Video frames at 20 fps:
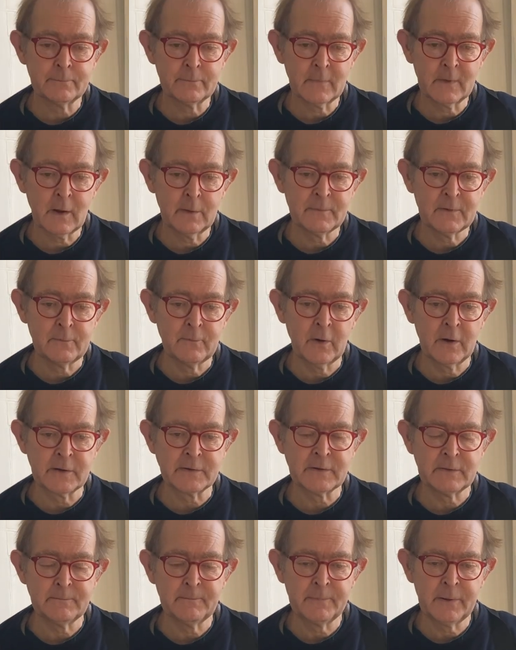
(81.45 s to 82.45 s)
I've been
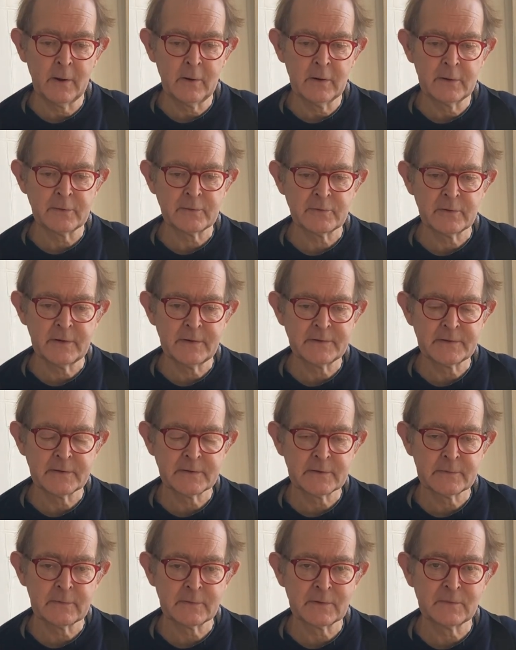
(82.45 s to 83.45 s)
writing poetry since I
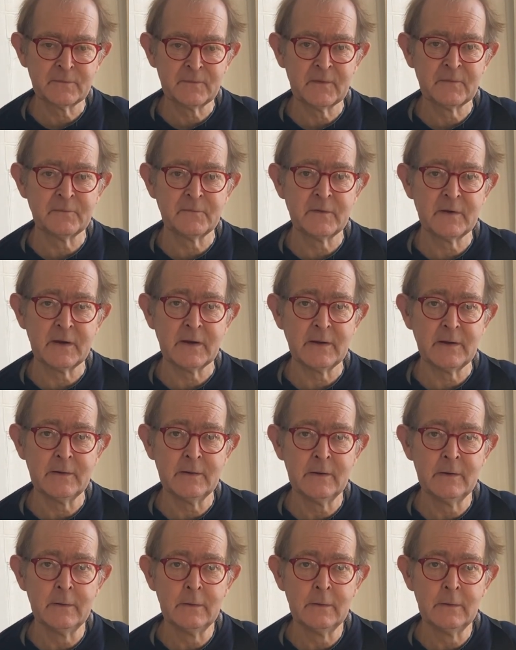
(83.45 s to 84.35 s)
was 15.